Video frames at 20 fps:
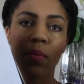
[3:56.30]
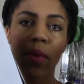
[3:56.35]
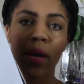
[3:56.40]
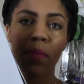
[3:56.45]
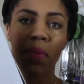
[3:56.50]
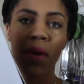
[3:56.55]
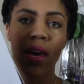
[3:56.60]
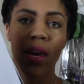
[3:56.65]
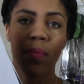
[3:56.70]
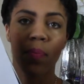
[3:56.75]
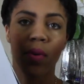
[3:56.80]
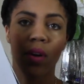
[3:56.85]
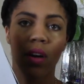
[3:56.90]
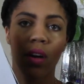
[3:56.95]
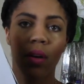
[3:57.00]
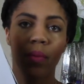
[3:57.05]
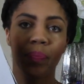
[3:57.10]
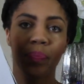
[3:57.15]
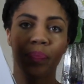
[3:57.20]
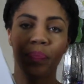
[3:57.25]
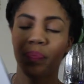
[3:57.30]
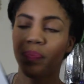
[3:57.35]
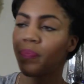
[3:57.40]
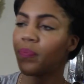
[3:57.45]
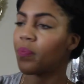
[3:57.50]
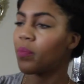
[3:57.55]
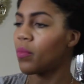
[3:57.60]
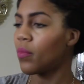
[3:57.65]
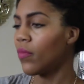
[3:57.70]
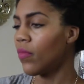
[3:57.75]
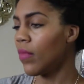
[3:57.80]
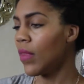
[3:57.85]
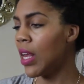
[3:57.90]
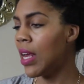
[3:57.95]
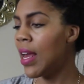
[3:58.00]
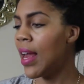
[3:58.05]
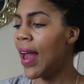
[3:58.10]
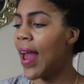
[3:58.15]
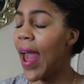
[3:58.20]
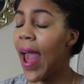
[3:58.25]
on my paper,
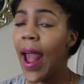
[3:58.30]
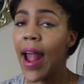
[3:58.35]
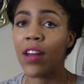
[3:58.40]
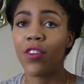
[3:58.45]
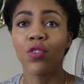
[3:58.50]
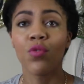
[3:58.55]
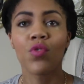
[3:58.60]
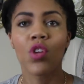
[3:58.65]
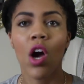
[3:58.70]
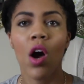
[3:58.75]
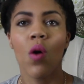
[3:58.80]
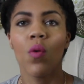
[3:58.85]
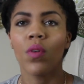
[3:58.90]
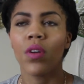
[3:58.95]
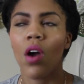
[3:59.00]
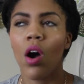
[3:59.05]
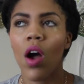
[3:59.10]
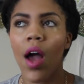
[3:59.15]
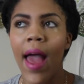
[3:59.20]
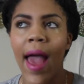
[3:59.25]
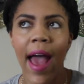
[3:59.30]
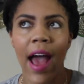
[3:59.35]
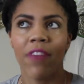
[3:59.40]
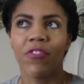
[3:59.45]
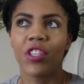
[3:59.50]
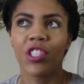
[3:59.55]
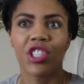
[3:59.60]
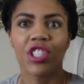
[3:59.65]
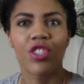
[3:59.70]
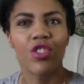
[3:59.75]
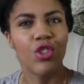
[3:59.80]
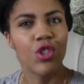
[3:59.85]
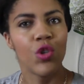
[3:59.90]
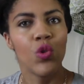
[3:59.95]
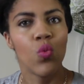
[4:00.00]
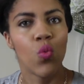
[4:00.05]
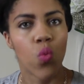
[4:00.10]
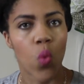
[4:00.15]
and you don't have to just do